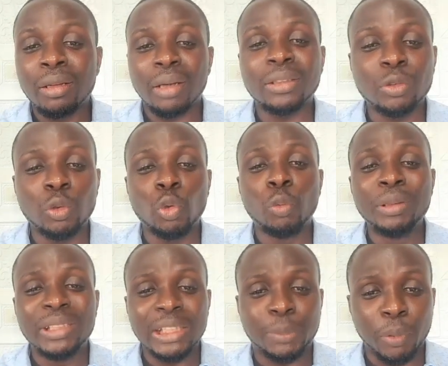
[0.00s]
got
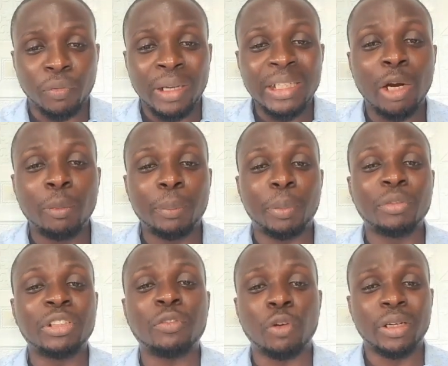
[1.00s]
Google Business Profile, there will be
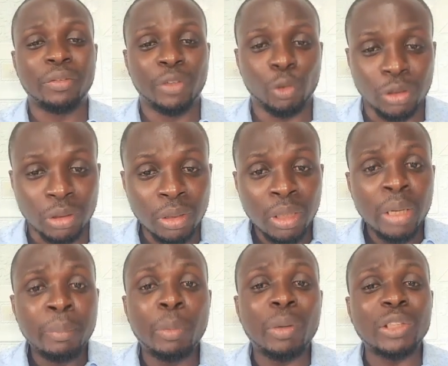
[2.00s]
provision for reviews.
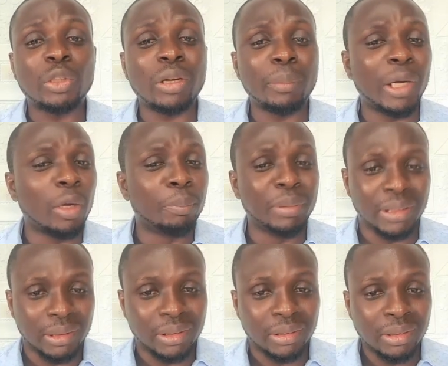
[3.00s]
People can talk about your
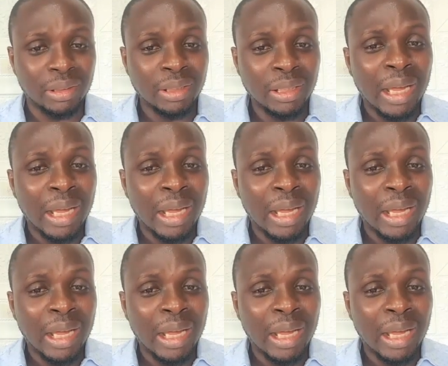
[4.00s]
business.